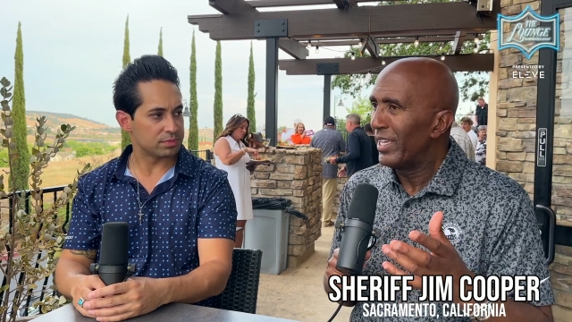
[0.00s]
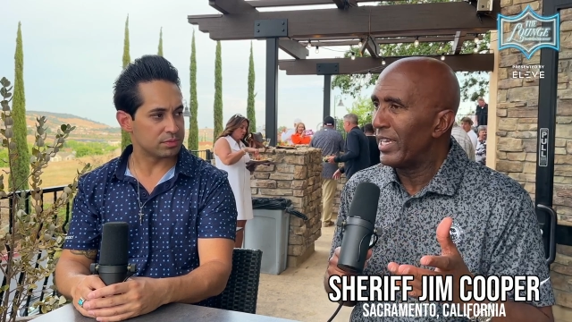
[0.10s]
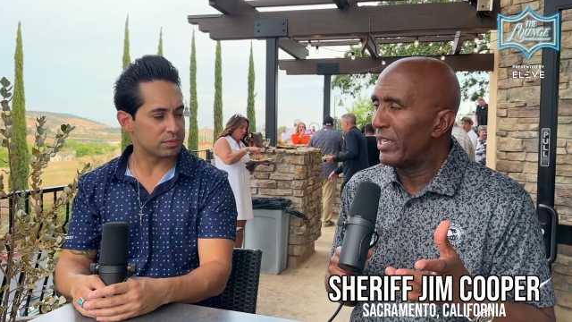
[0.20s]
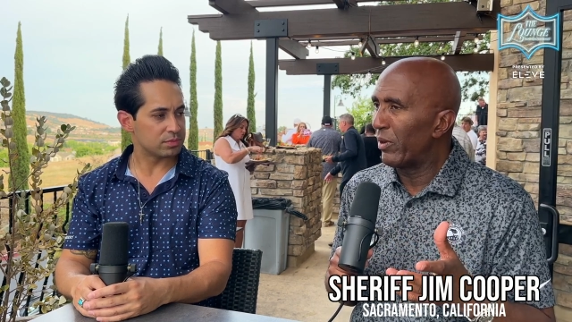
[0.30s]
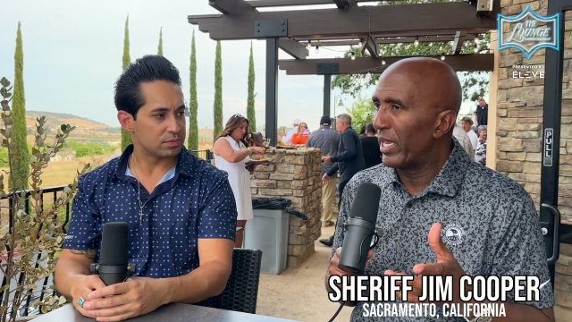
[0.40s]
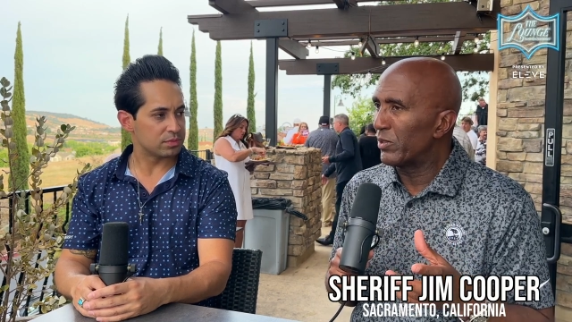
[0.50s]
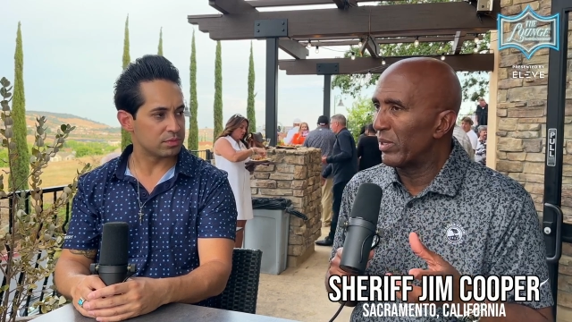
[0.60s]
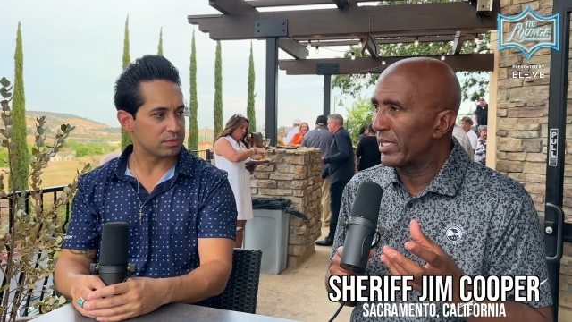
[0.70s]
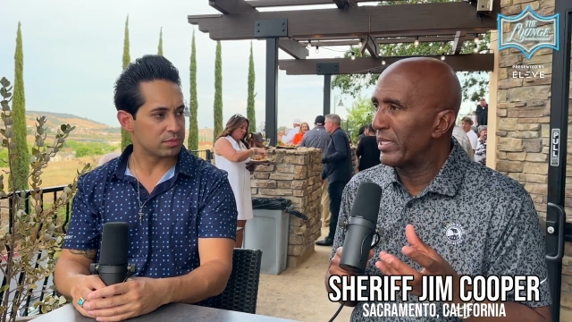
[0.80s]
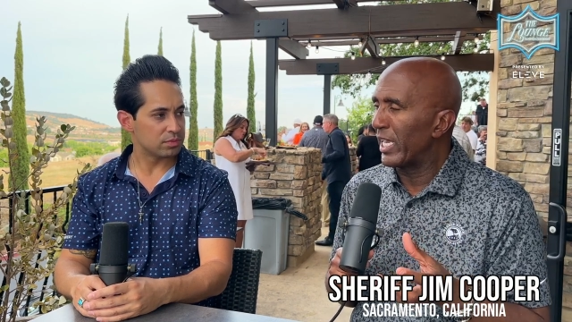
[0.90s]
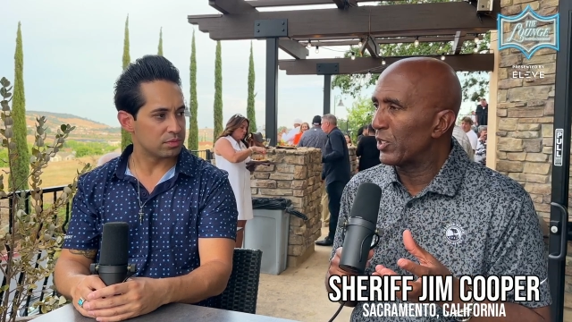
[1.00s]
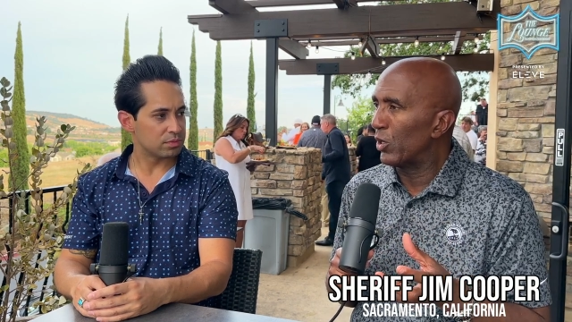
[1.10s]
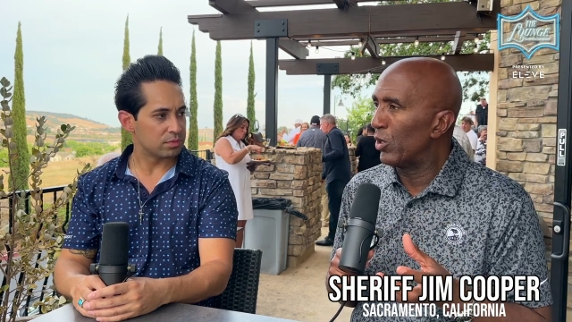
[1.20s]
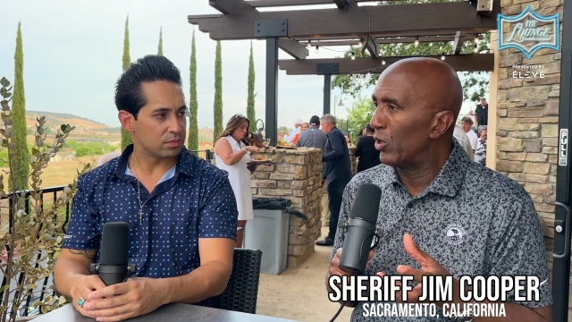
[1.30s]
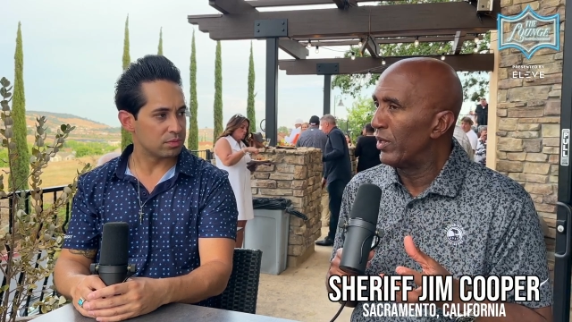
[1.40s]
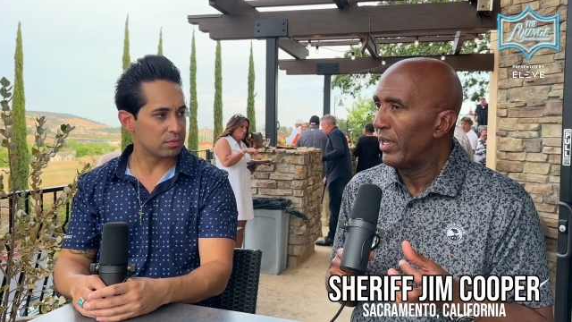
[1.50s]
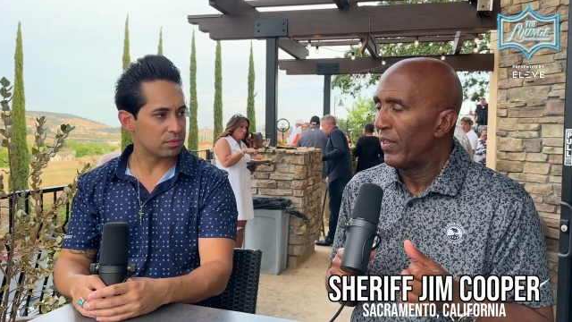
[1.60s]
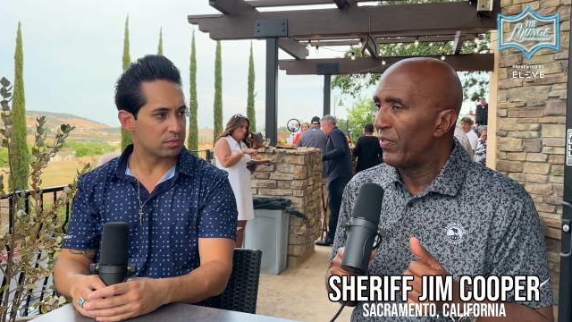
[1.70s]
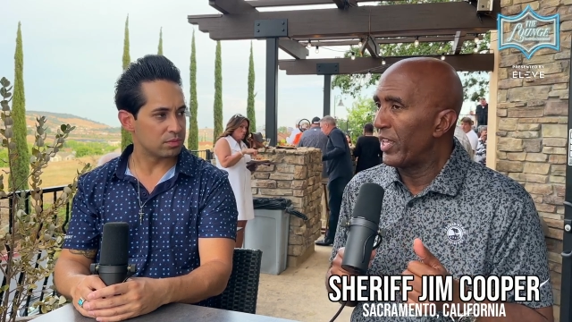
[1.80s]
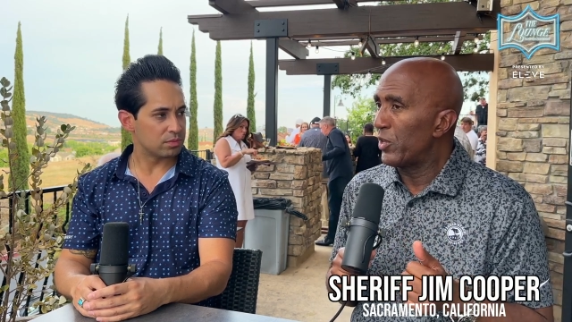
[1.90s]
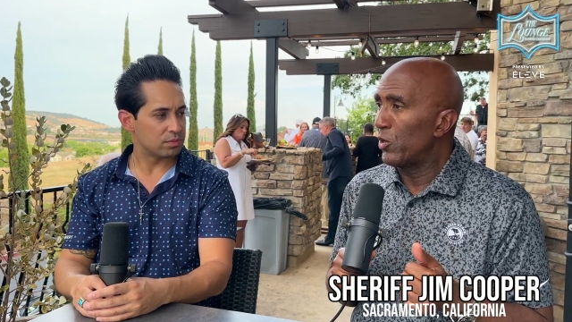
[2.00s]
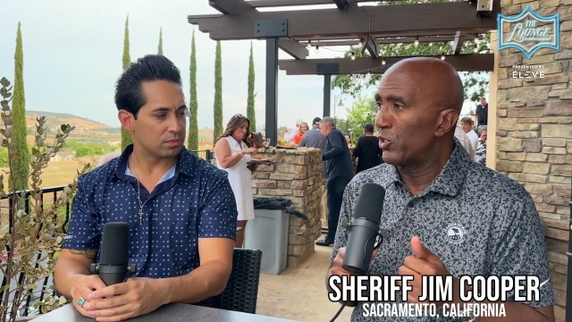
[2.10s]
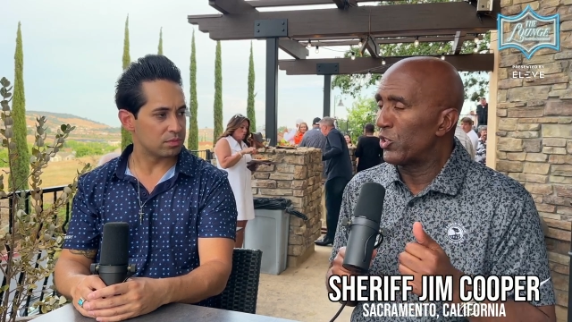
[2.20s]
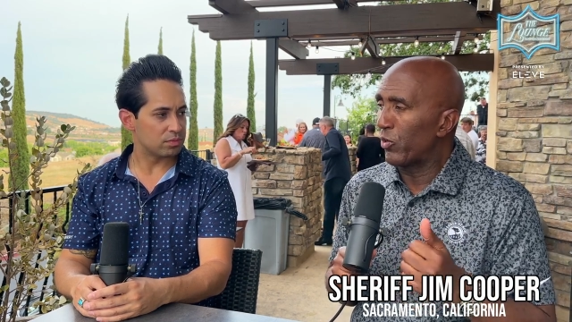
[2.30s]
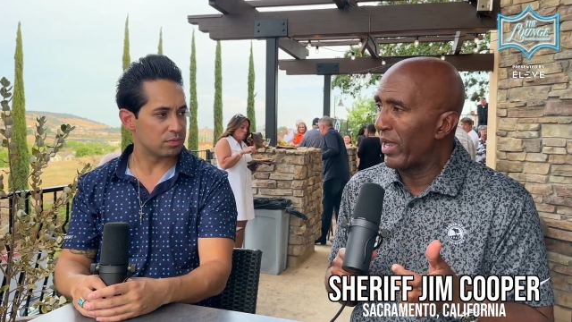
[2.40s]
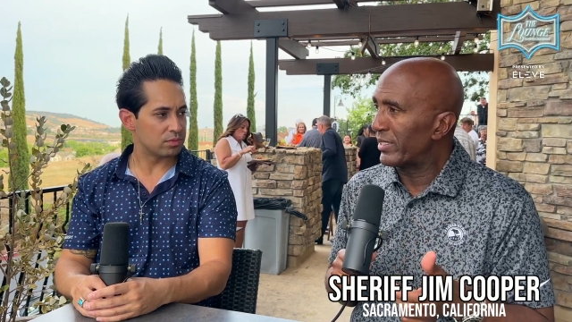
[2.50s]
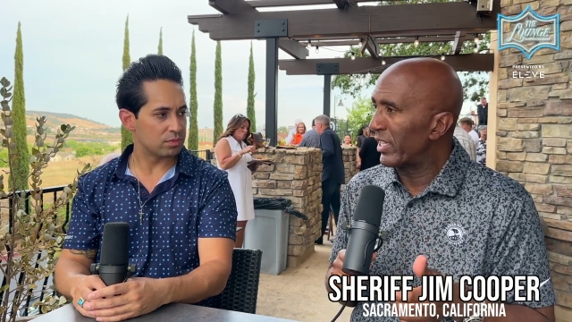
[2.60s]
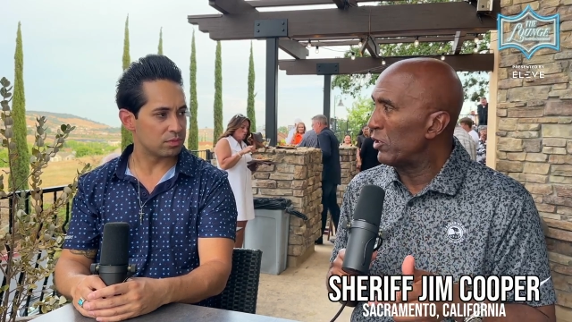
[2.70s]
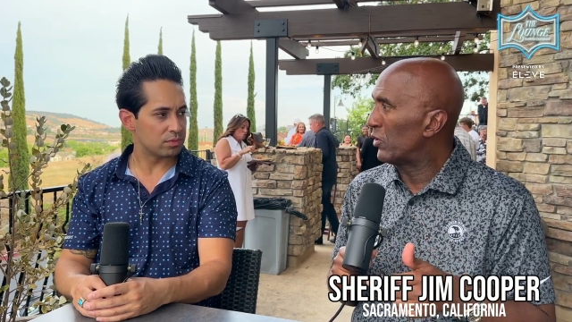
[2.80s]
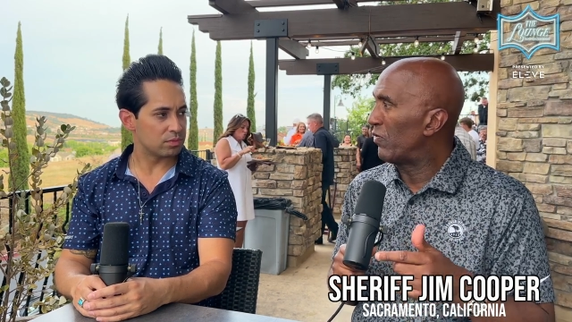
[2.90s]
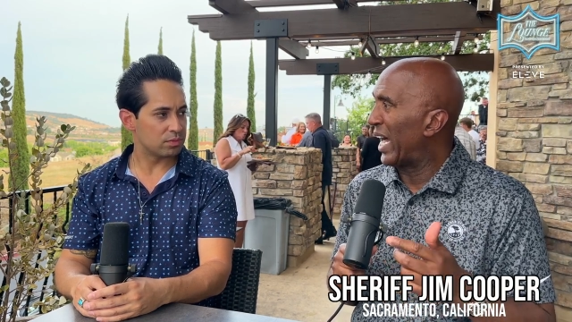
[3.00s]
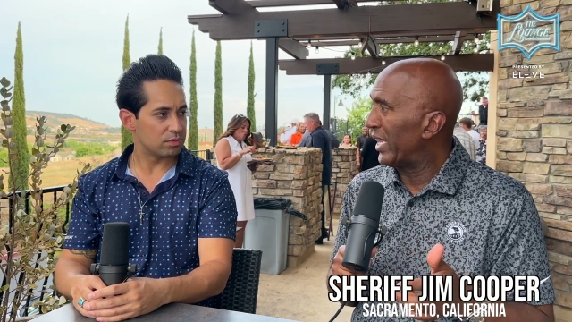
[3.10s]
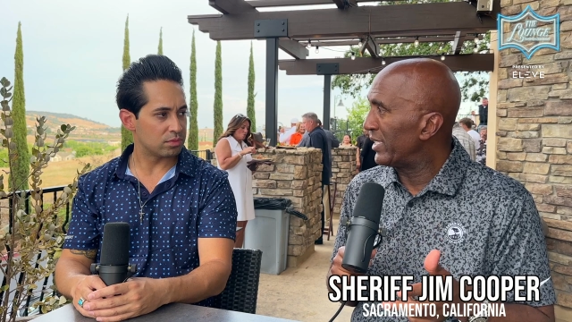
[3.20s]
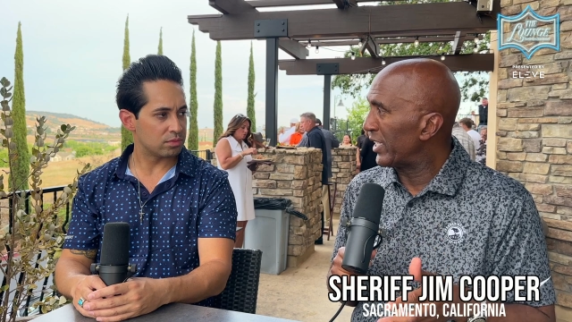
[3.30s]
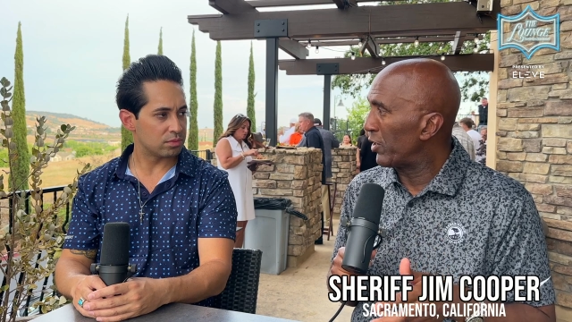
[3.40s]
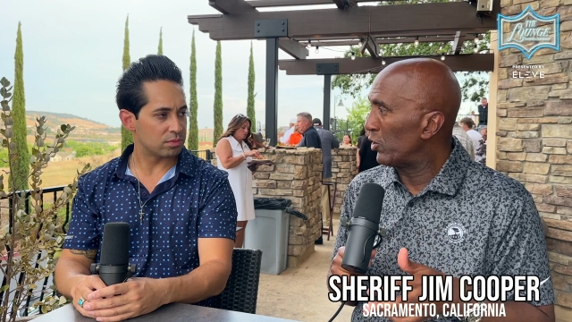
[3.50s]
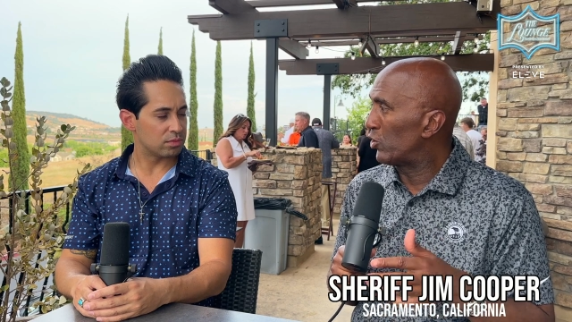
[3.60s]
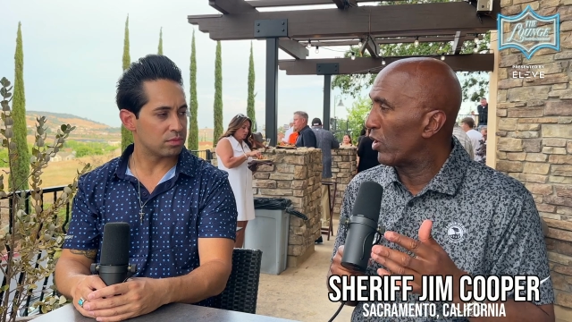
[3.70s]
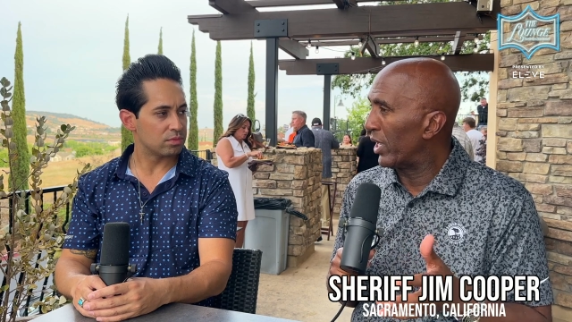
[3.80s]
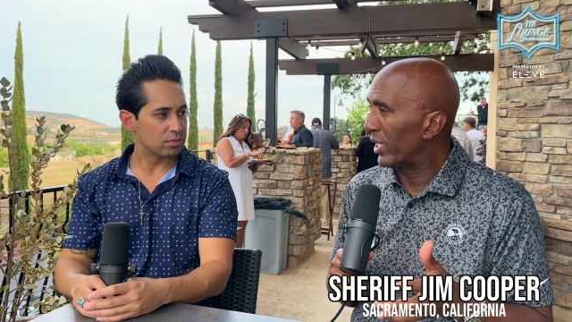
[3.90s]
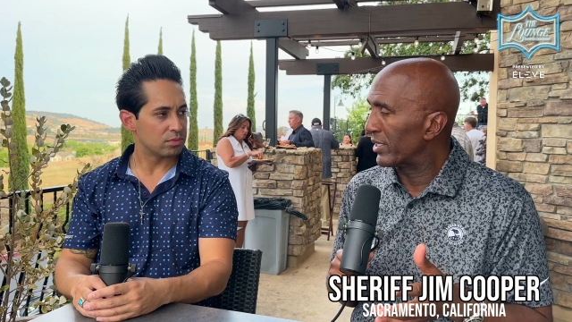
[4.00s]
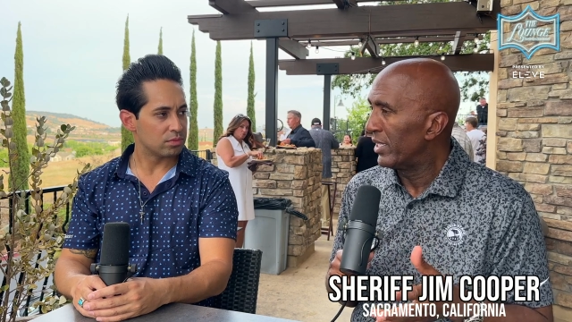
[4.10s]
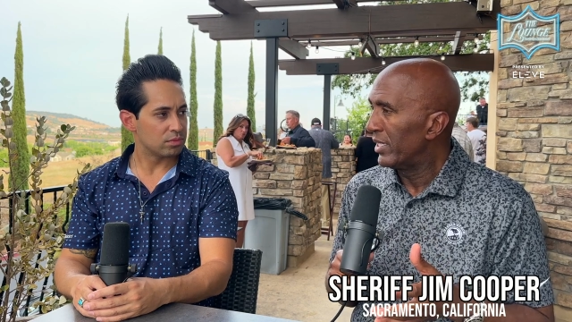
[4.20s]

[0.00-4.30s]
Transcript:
Speaker 1: Anyways, once it takes hold, they use threats, they use violence, they use drugs